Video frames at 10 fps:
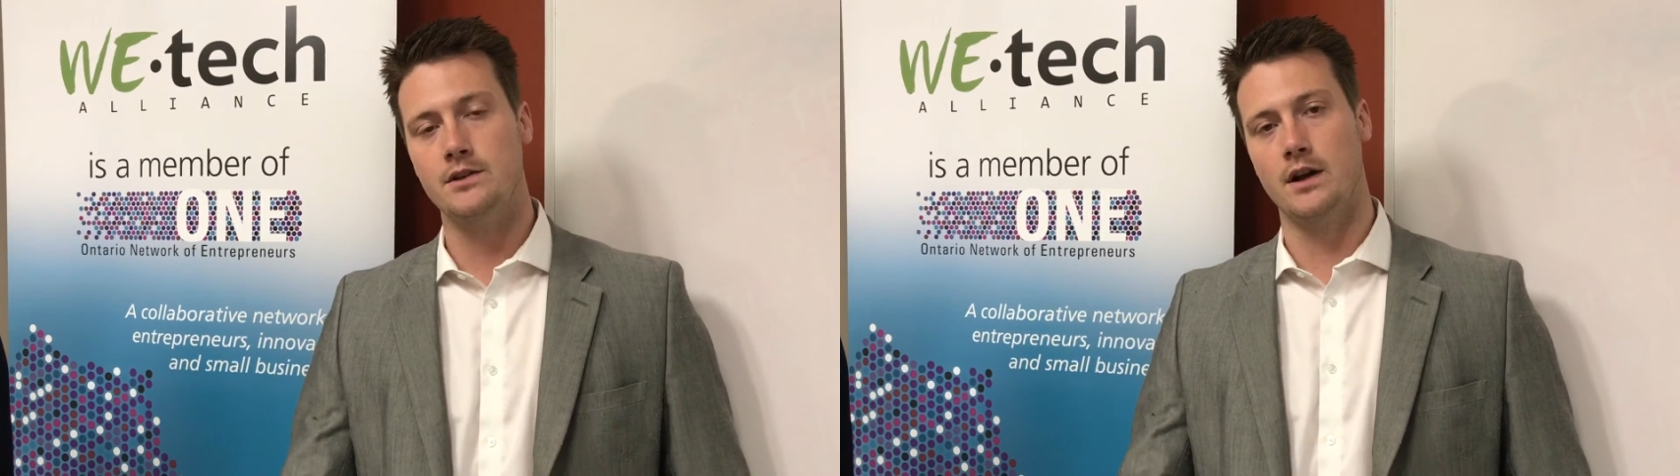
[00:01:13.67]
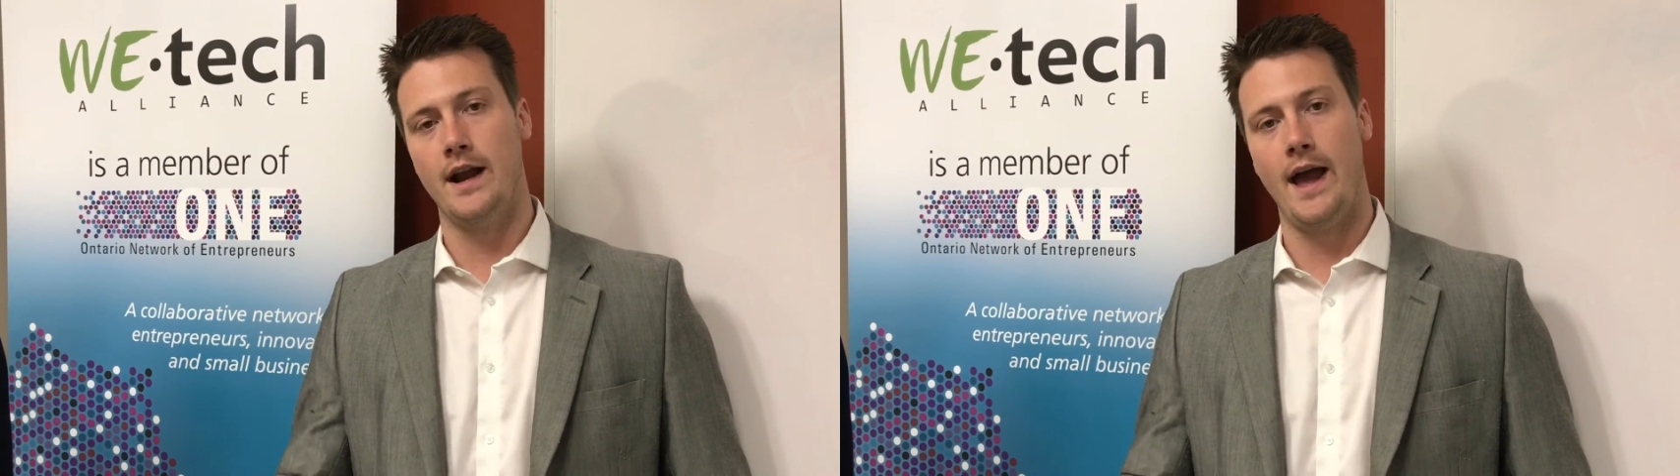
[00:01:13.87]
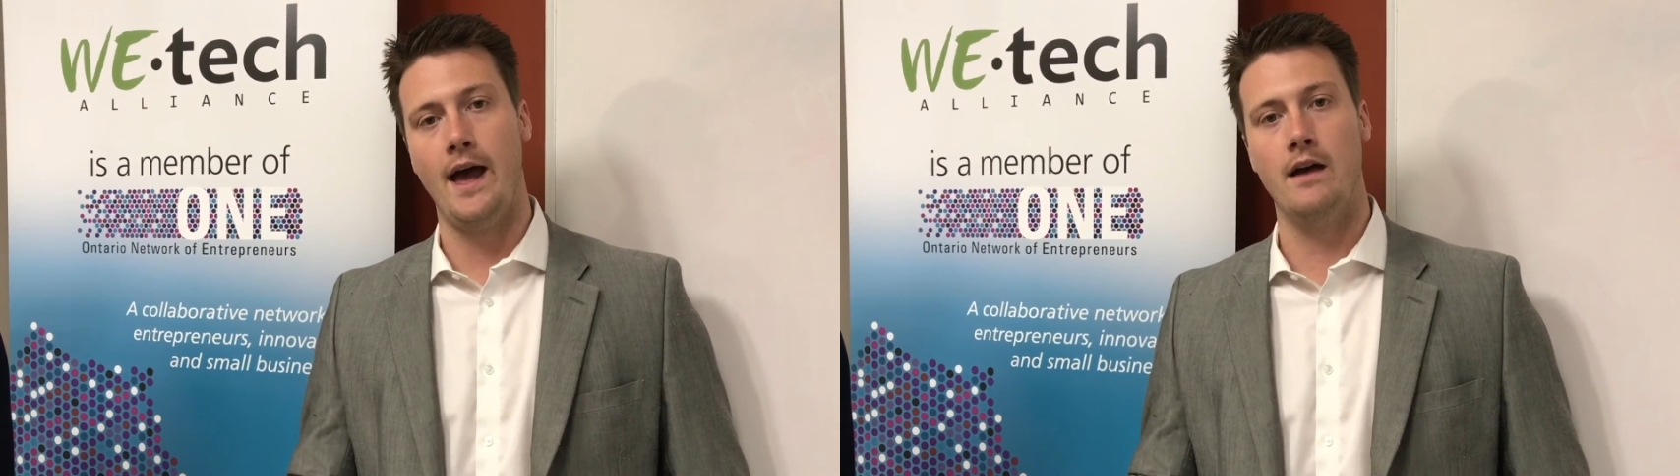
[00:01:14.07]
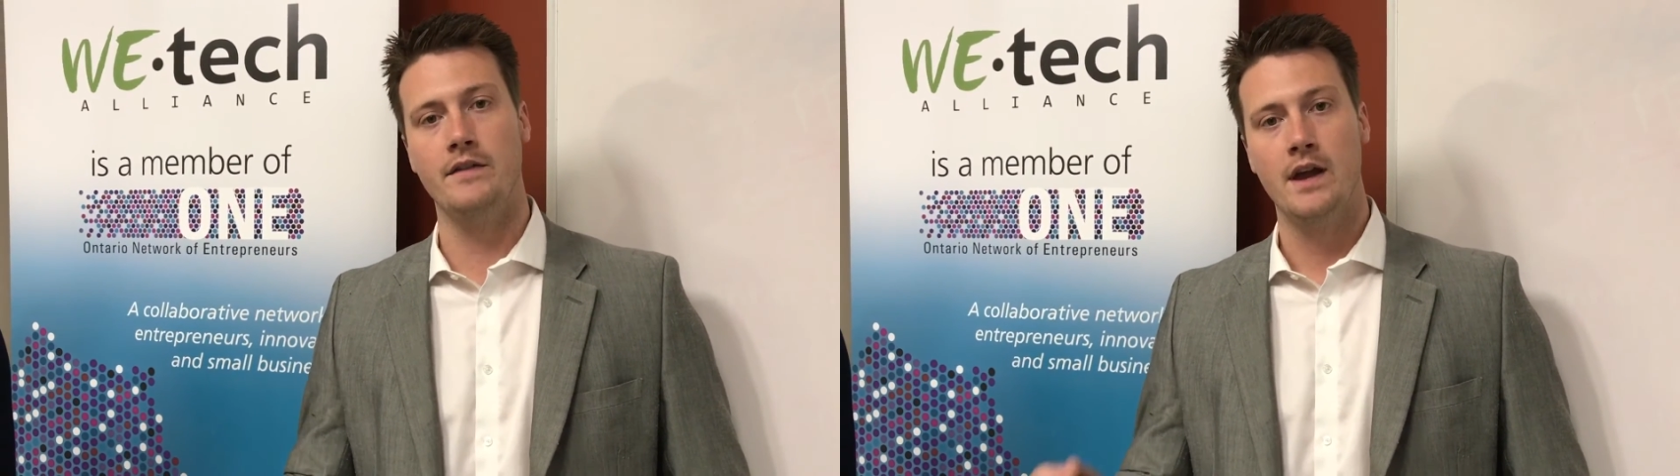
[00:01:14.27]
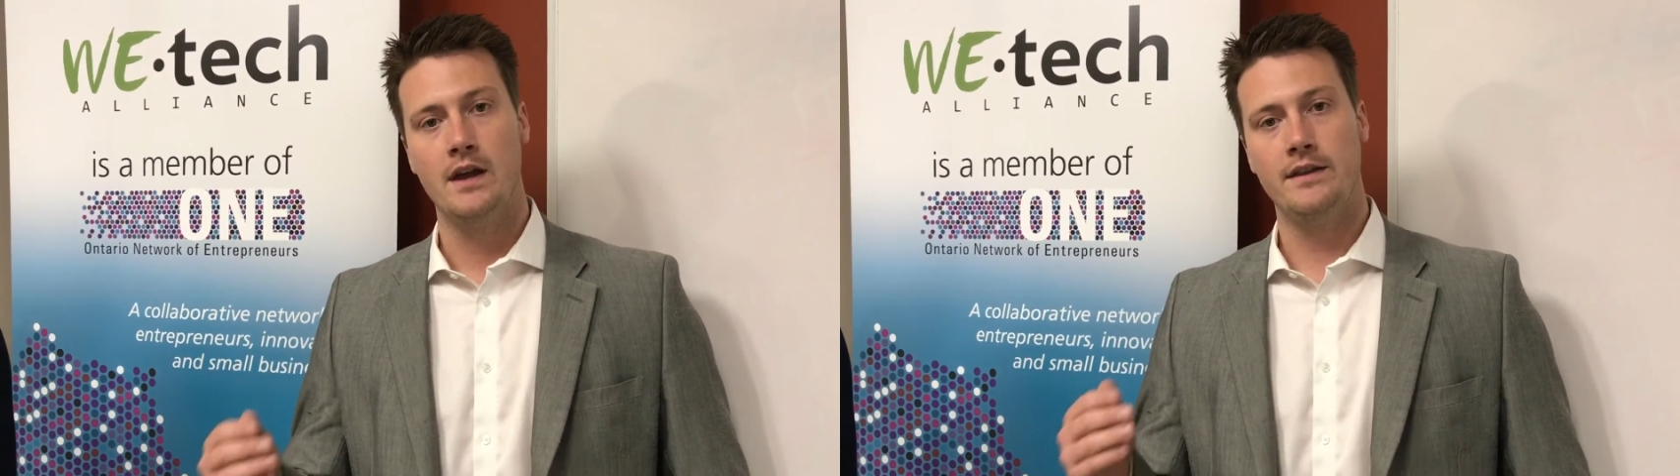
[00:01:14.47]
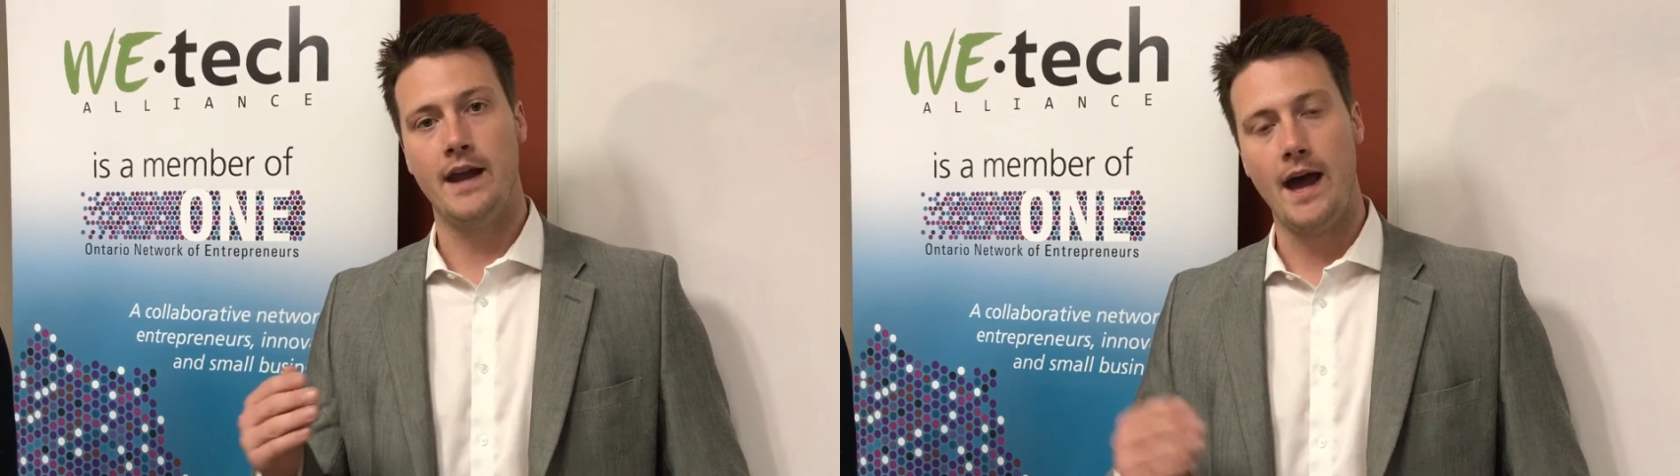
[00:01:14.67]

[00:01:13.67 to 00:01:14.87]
you're gonna have the